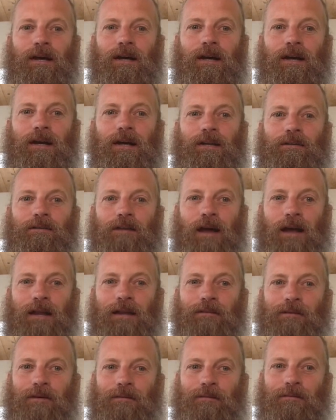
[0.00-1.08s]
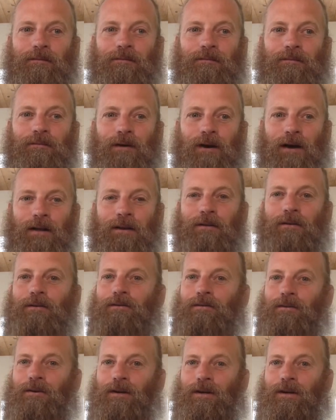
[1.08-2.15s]
it's kind of a fun
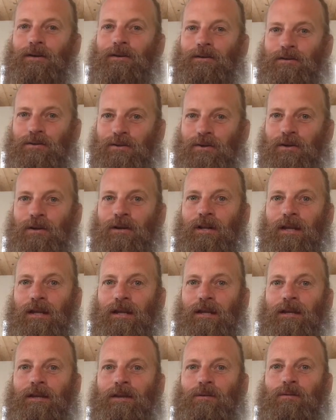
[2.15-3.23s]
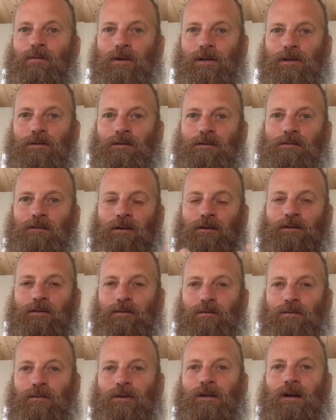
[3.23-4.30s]
little journey when you start to
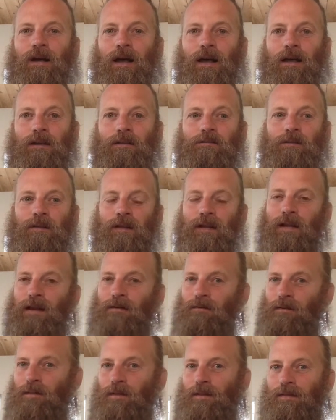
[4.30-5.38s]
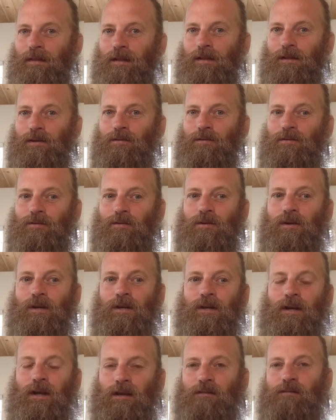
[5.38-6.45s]
realize that everything that you
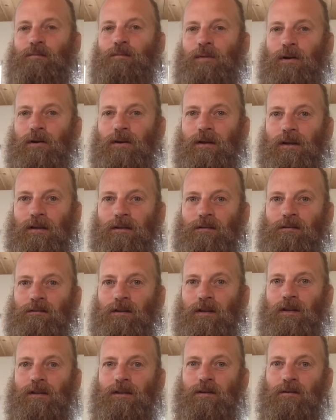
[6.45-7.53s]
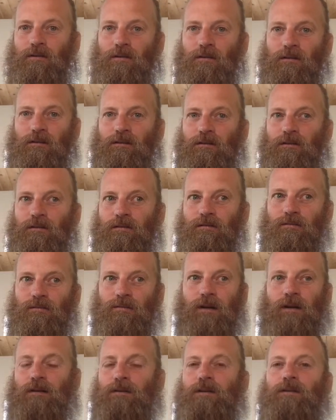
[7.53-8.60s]
experienced in your
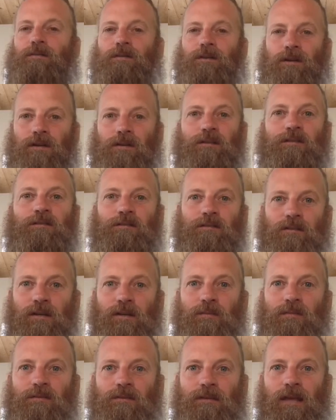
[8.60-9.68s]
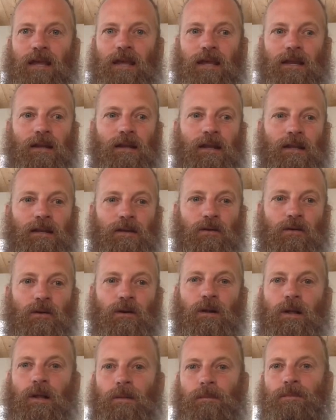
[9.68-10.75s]
relatively asleep state, in your
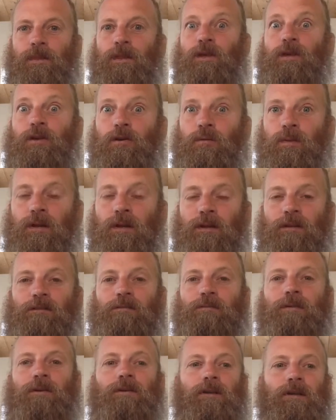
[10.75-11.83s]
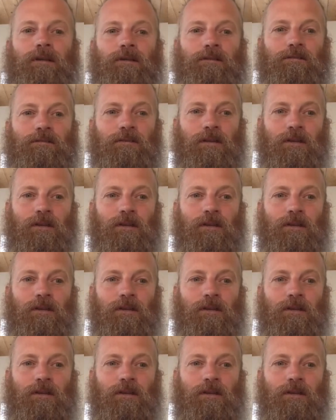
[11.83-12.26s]
human experience,